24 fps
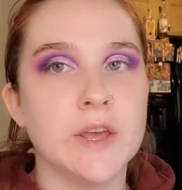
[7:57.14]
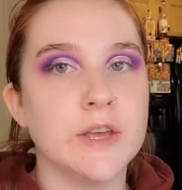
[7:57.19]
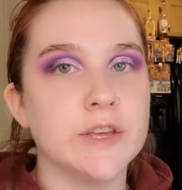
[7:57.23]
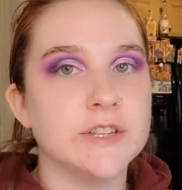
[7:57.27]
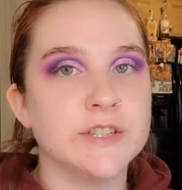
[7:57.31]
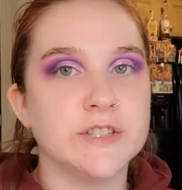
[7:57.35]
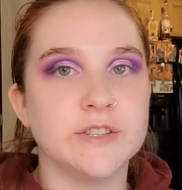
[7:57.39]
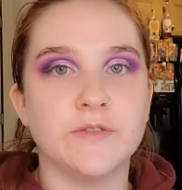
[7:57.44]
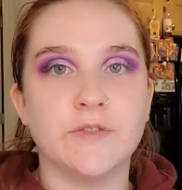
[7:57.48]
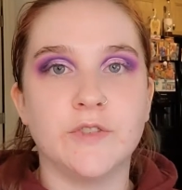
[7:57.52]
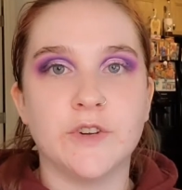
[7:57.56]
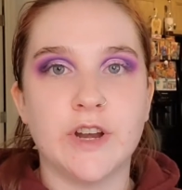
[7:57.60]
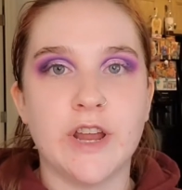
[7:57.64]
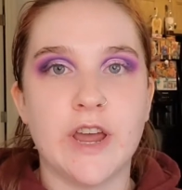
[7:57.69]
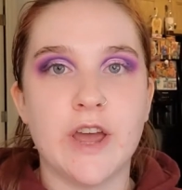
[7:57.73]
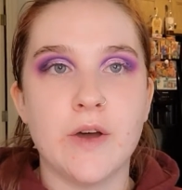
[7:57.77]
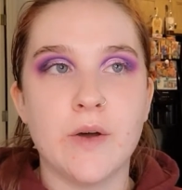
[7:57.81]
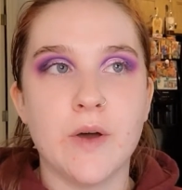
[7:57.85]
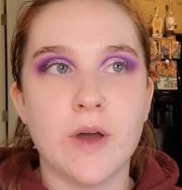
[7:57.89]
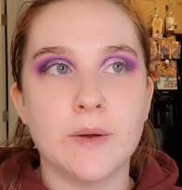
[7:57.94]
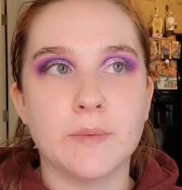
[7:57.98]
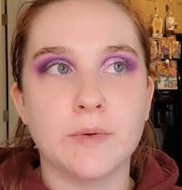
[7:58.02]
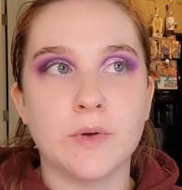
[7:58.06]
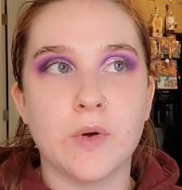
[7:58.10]
So for now,
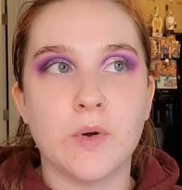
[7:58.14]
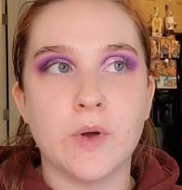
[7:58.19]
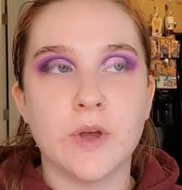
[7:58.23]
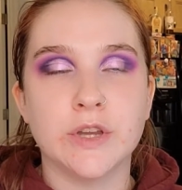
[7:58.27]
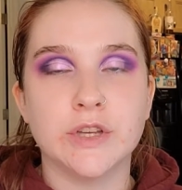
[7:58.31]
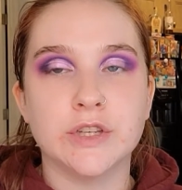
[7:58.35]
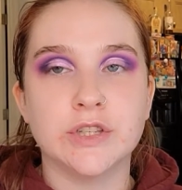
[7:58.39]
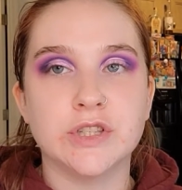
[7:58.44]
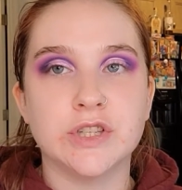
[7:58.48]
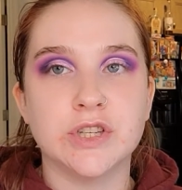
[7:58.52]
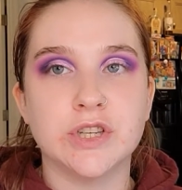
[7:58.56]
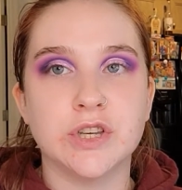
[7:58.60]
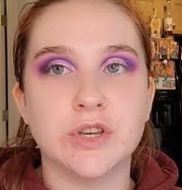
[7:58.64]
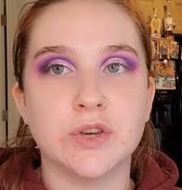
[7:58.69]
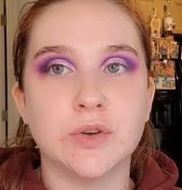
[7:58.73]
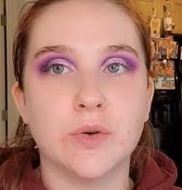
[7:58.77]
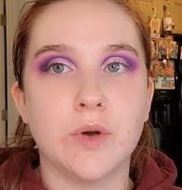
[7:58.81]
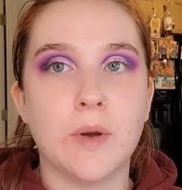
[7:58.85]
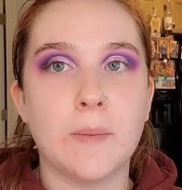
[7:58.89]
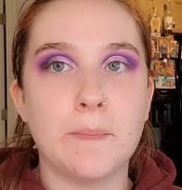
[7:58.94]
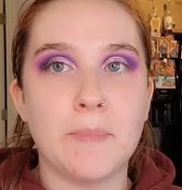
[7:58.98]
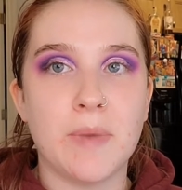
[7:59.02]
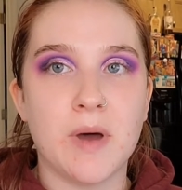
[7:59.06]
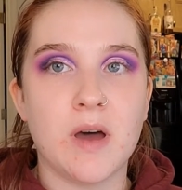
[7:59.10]
I'm going
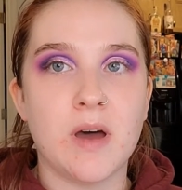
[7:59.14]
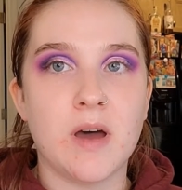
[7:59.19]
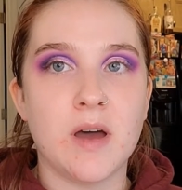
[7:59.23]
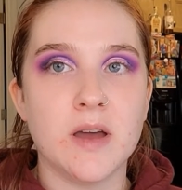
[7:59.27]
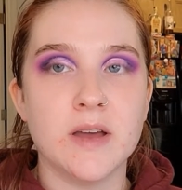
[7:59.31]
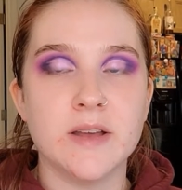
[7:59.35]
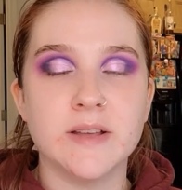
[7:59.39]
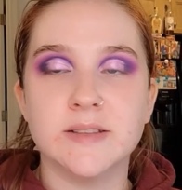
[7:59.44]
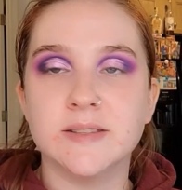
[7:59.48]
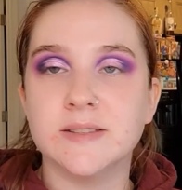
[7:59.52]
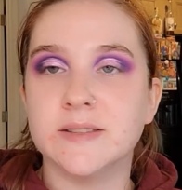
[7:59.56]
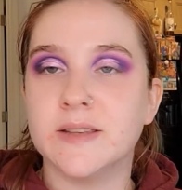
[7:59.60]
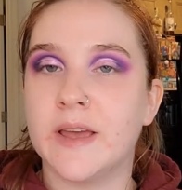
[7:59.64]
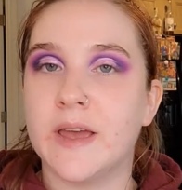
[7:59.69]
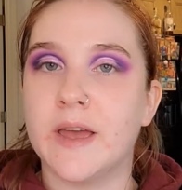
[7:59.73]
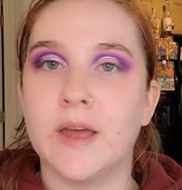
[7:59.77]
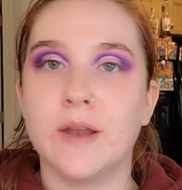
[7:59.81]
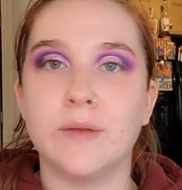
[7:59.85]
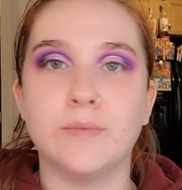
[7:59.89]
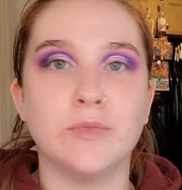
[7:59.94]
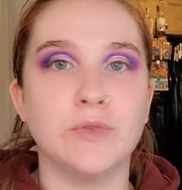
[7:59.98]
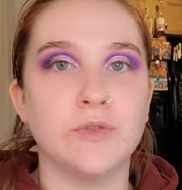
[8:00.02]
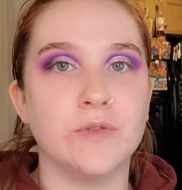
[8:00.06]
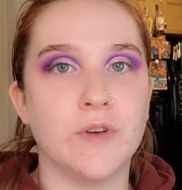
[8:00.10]
to pause
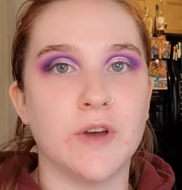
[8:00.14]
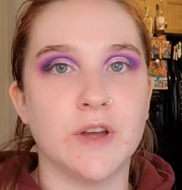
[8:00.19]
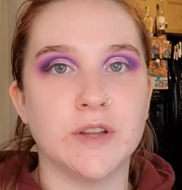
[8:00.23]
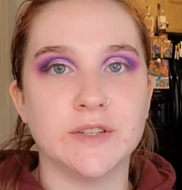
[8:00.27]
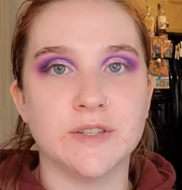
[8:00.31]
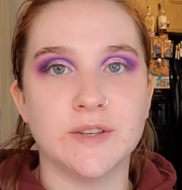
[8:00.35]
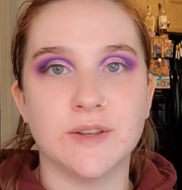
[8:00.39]
and move on